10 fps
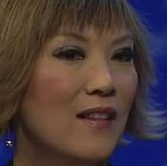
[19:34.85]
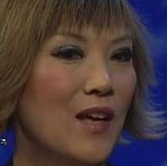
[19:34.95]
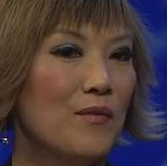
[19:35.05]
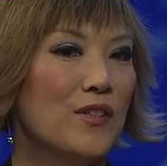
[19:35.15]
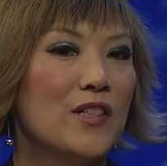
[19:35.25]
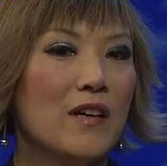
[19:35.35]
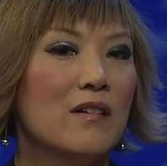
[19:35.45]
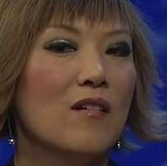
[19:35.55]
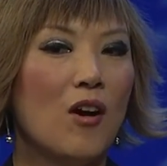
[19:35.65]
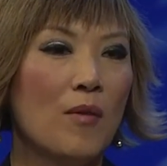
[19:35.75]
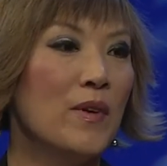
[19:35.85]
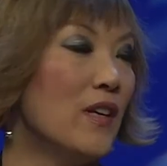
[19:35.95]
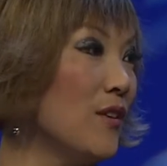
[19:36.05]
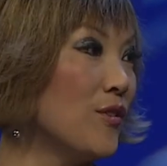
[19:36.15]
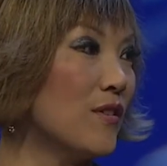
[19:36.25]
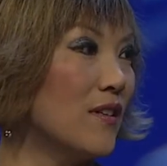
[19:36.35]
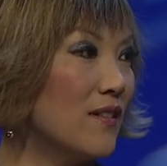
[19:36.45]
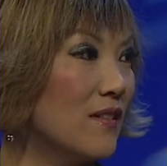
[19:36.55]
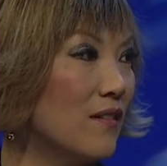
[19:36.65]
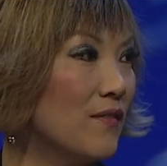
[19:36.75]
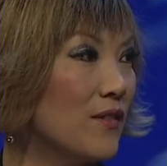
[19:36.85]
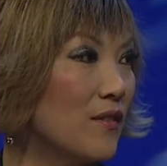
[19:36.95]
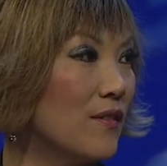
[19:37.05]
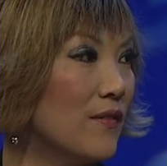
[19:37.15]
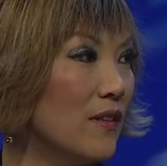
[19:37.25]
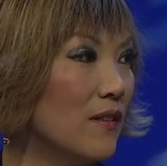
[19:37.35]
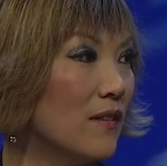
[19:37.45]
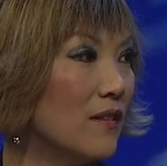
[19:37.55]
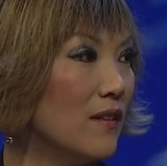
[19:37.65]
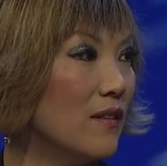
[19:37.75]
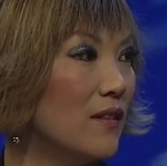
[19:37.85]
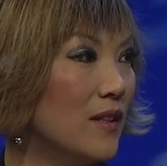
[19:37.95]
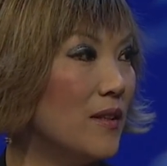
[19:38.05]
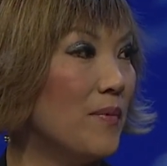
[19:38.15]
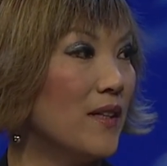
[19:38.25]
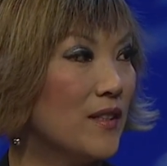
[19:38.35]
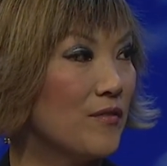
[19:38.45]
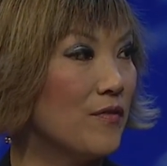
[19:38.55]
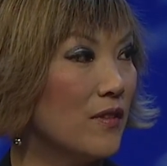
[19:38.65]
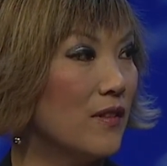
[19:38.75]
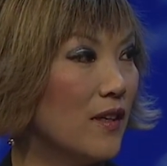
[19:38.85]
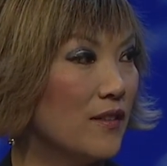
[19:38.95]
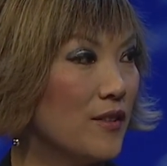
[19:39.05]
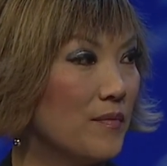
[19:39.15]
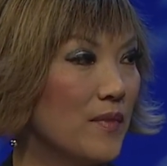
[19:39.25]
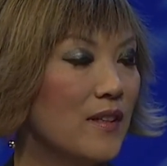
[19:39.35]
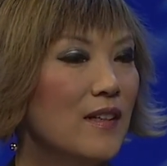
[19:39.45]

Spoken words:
that we share the common interest of serving the best for the customer.